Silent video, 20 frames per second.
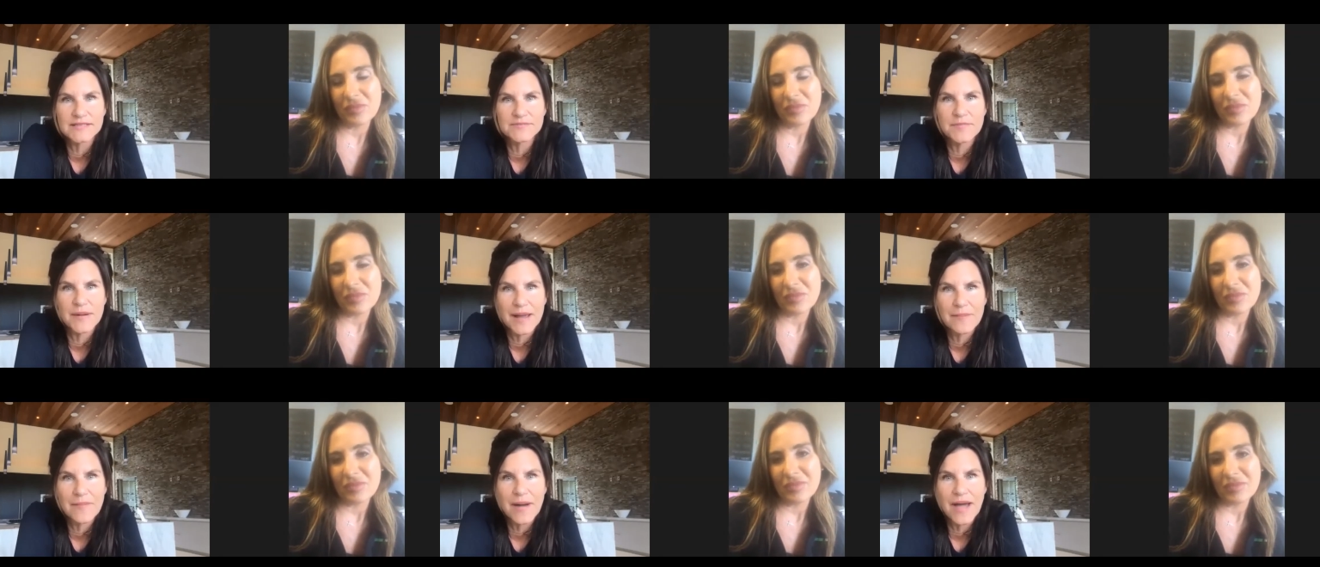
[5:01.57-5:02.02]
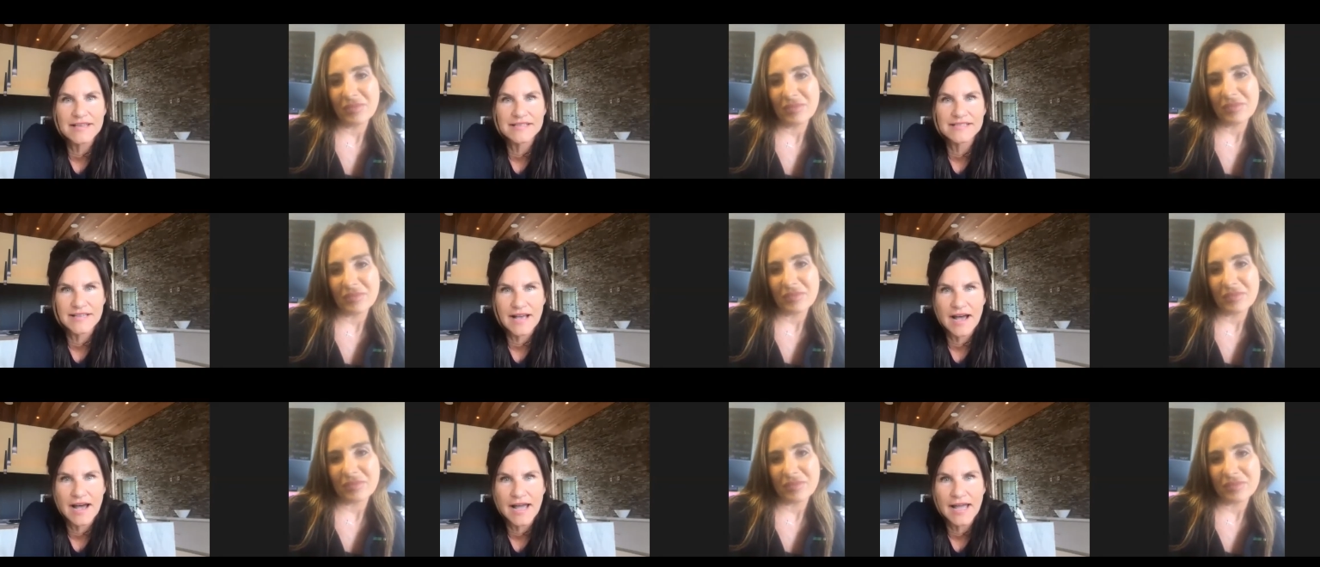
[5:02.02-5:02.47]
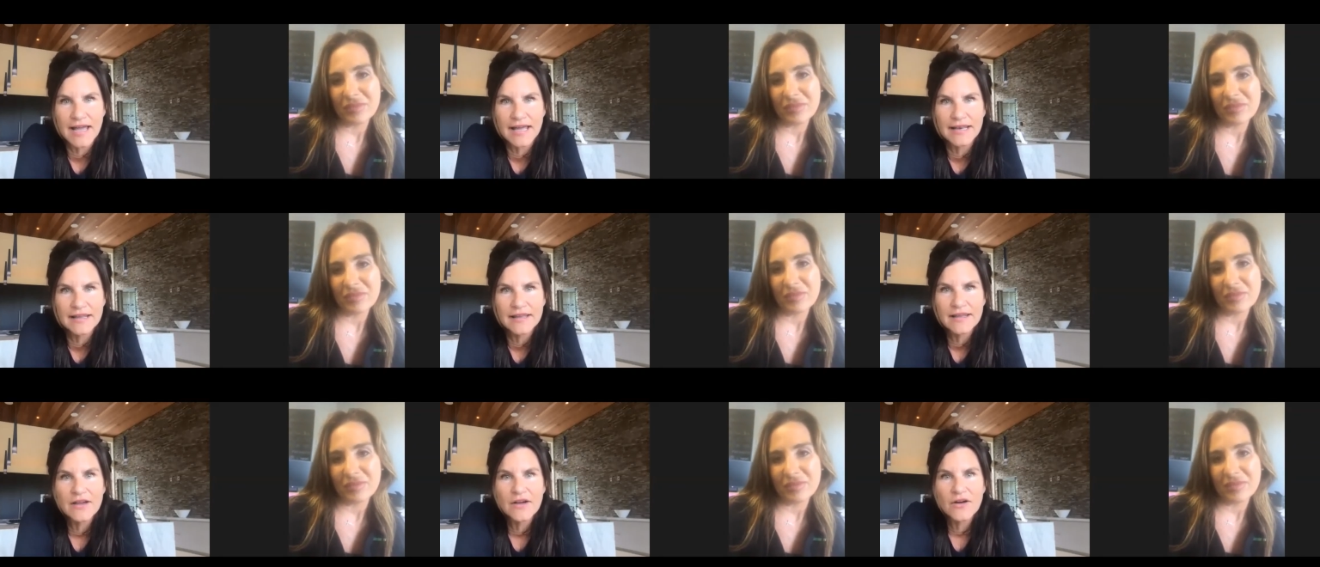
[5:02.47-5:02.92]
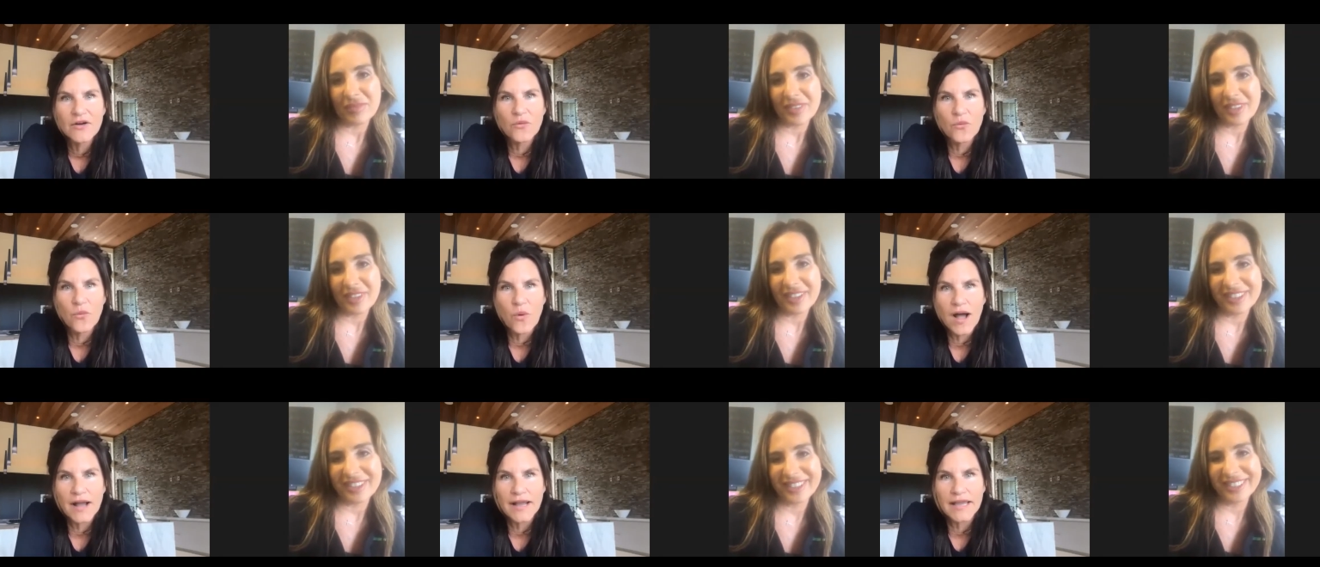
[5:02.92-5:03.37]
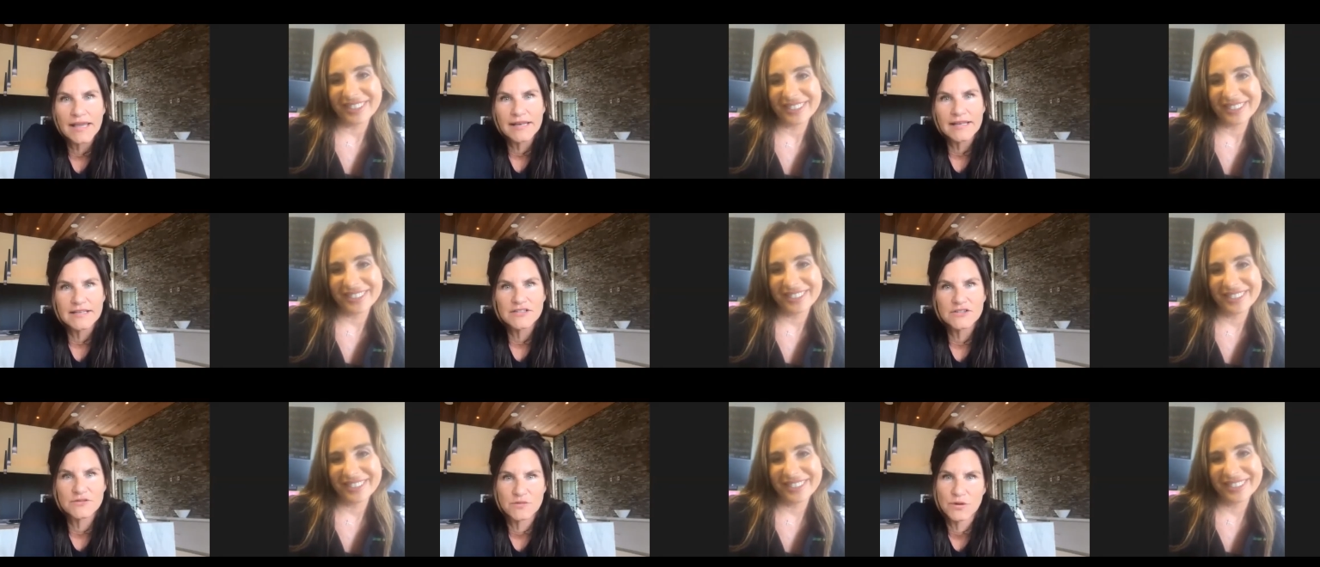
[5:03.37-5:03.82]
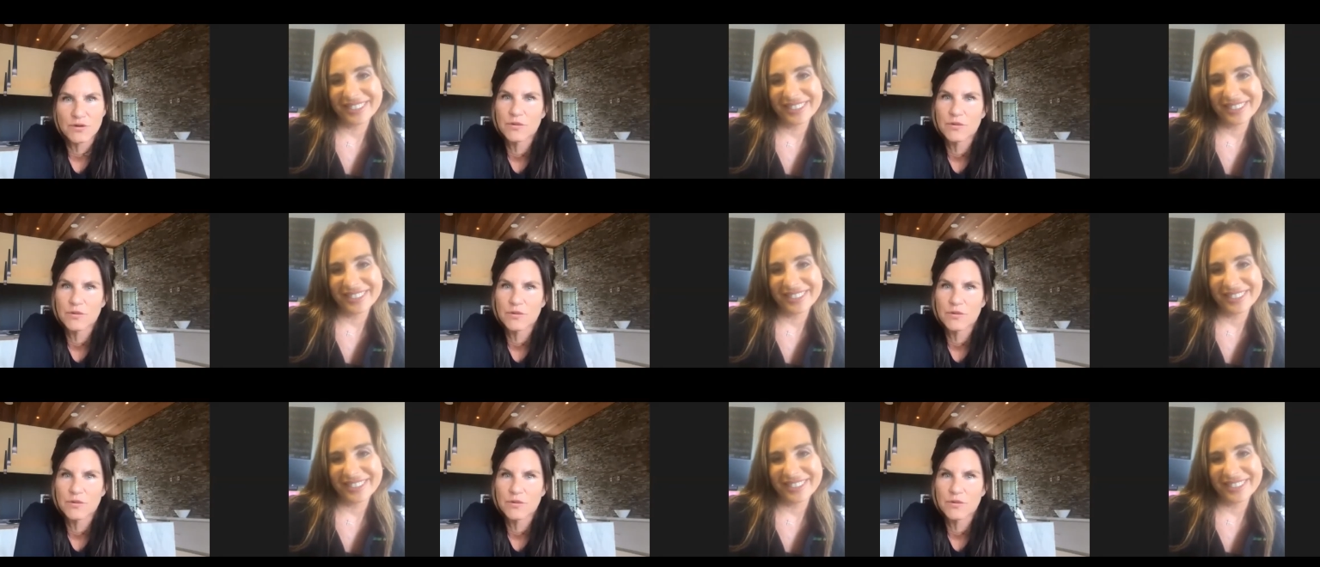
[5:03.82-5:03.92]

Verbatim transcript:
Speaker 1: by my side, walking us through